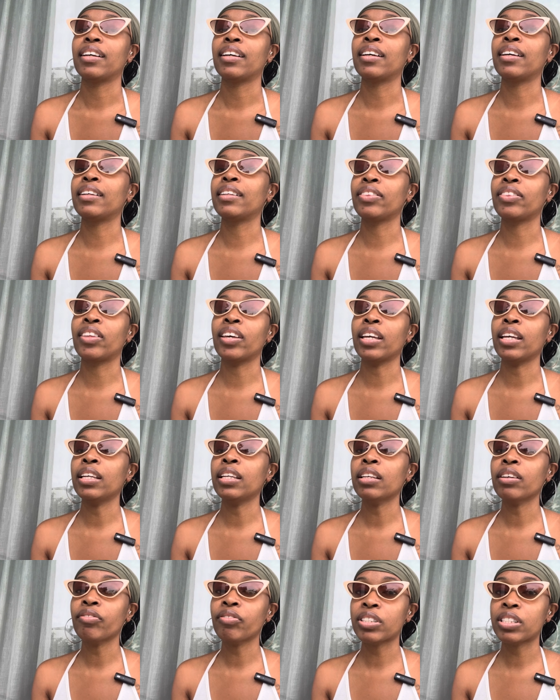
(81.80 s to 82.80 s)
uh, the
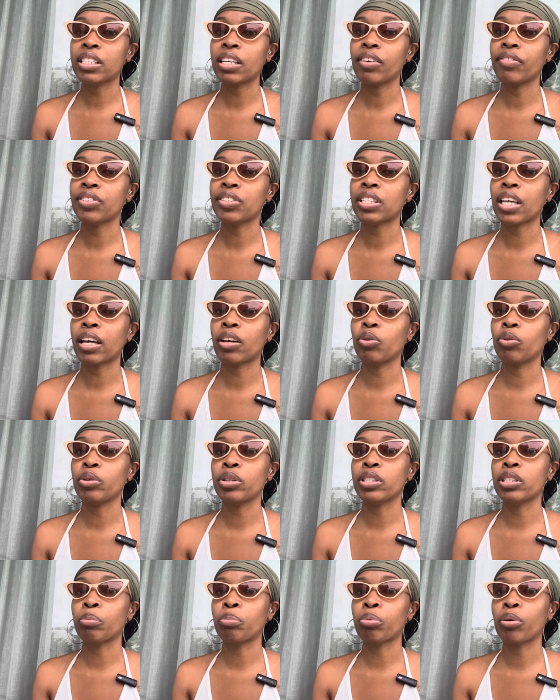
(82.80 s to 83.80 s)
end of a tough cycle
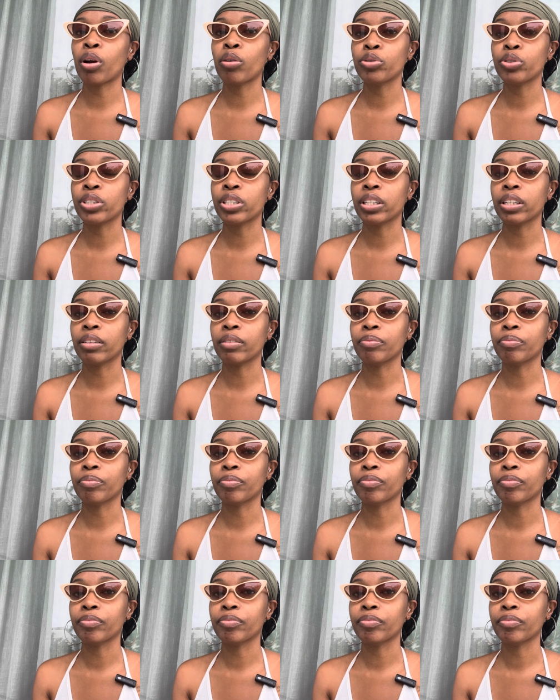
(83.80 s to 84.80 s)
is approaching.
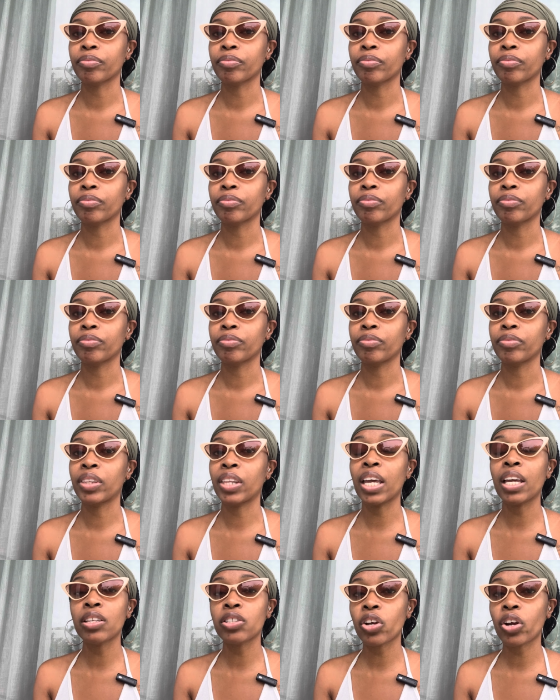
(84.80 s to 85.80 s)

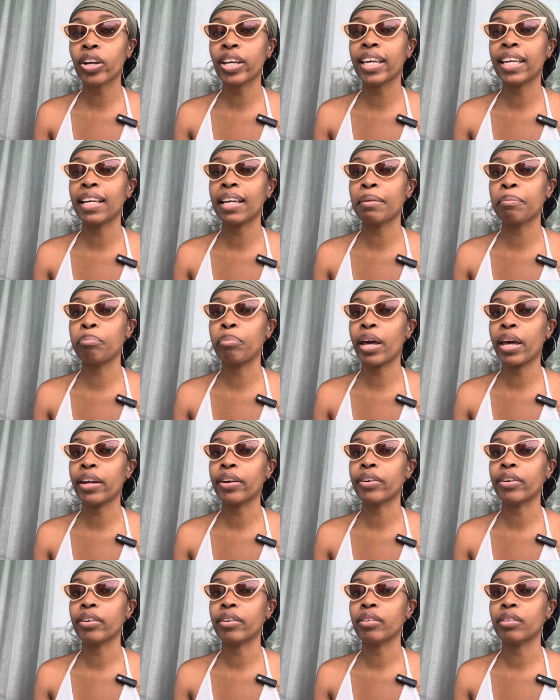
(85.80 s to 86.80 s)
Things are getting
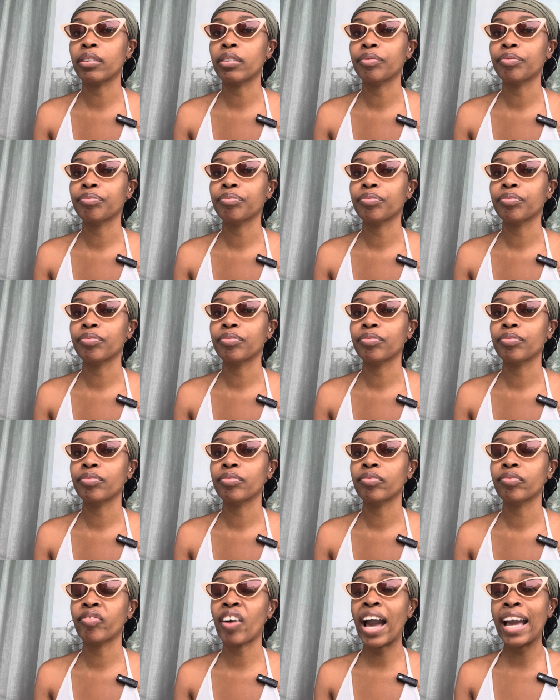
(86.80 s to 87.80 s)
better
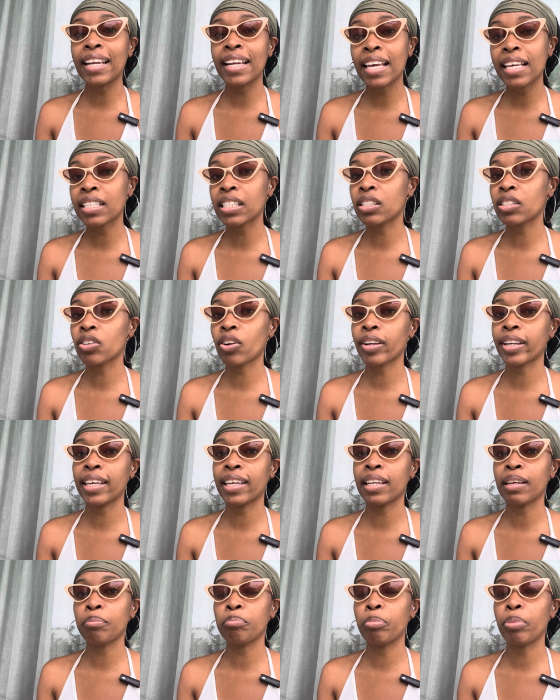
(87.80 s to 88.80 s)
finances are
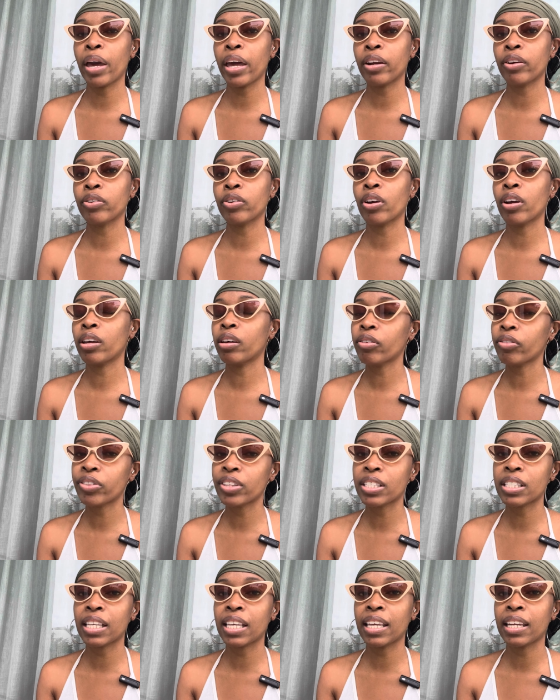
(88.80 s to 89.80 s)
getting better, your health
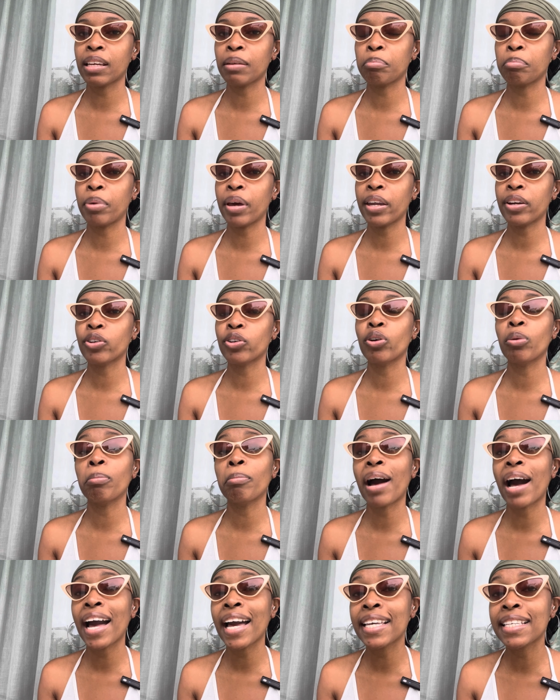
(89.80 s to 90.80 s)
is getting better, your
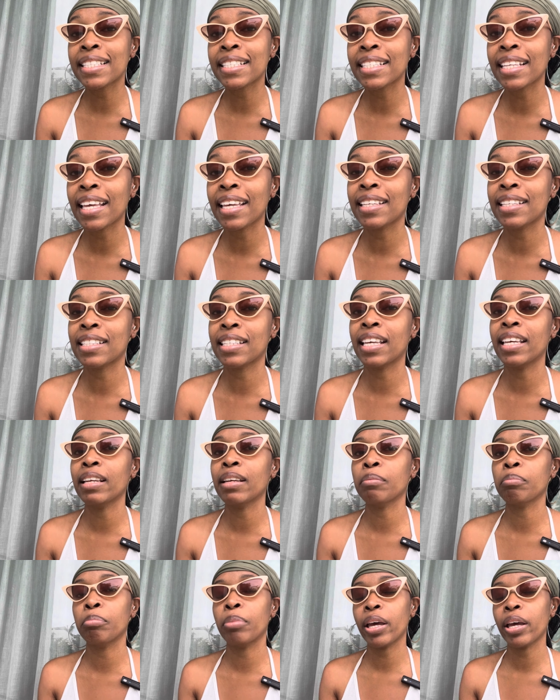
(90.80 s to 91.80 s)
mindset is
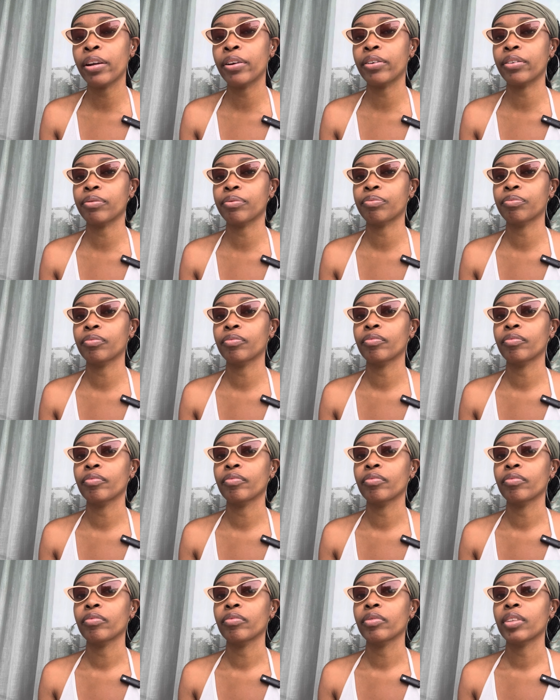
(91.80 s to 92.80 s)
getting better.
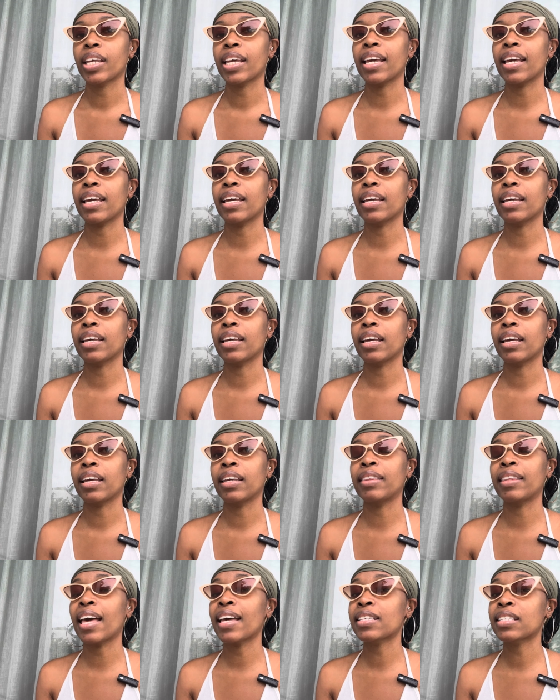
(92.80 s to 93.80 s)

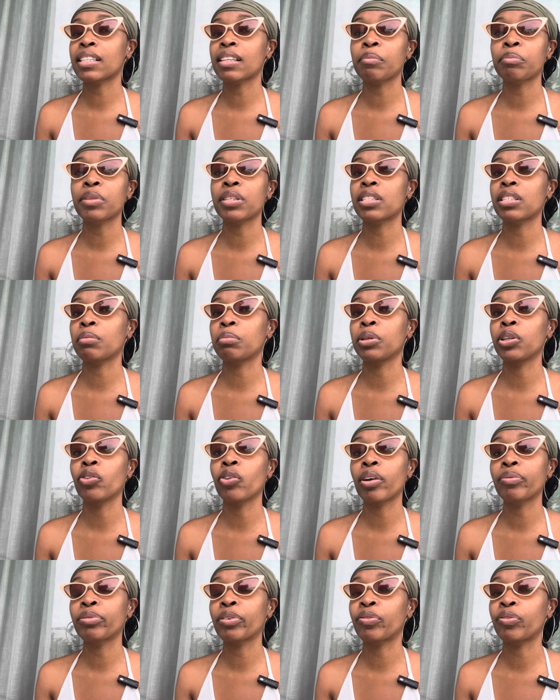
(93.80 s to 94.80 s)
And that's something to be
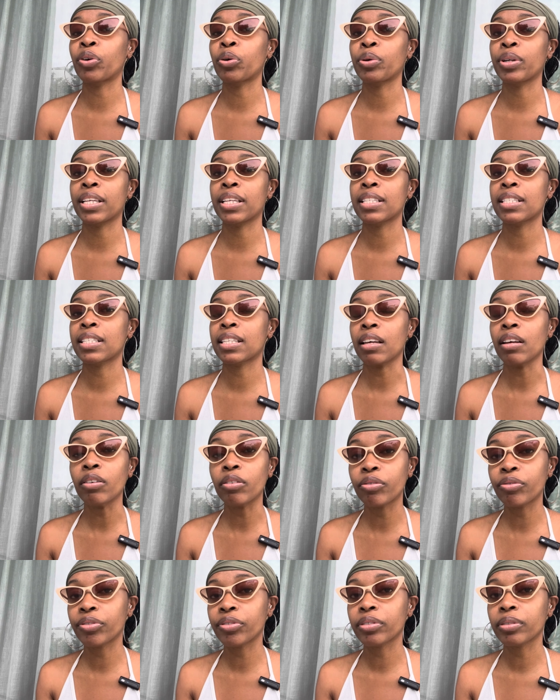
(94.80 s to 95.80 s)
grateful for in itself.